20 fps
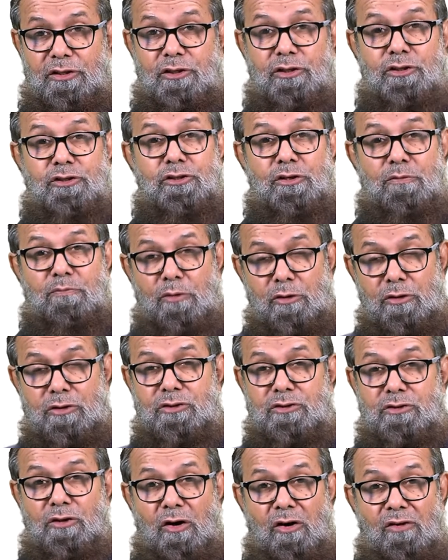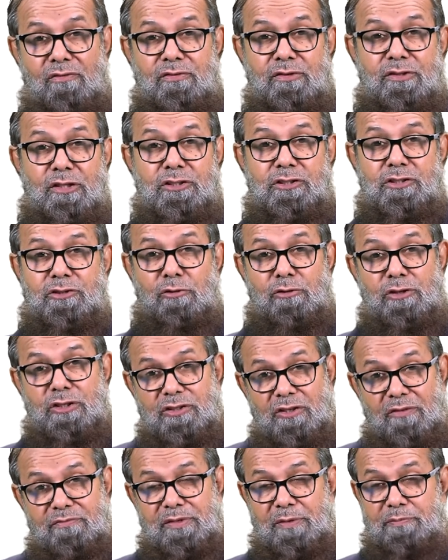in the books of the
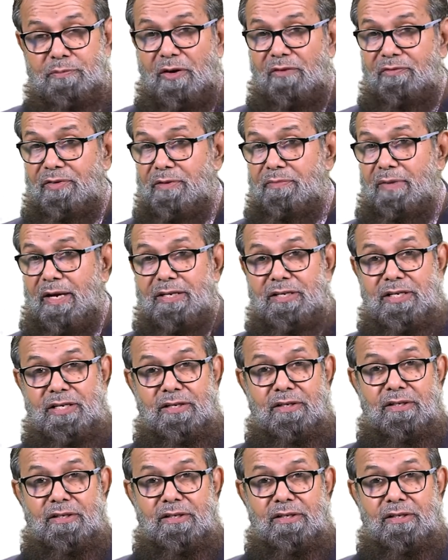stories of the prophet by